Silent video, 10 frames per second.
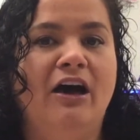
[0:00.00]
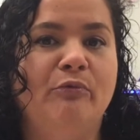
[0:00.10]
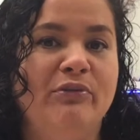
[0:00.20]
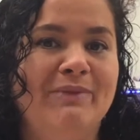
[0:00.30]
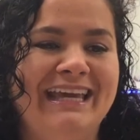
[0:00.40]

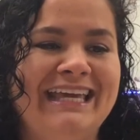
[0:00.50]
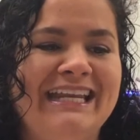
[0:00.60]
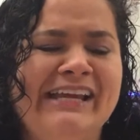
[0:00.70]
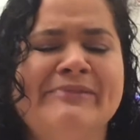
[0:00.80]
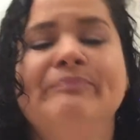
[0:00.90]
with my
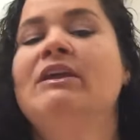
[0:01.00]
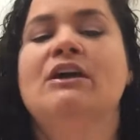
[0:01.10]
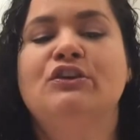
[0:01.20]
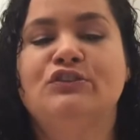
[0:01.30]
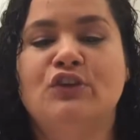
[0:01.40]
eating.
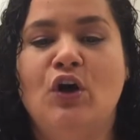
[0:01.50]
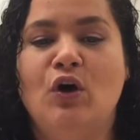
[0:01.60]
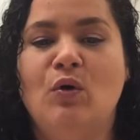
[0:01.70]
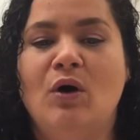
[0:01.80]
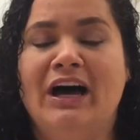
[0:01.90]

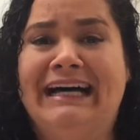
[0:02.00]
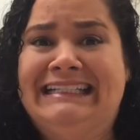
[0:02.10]
So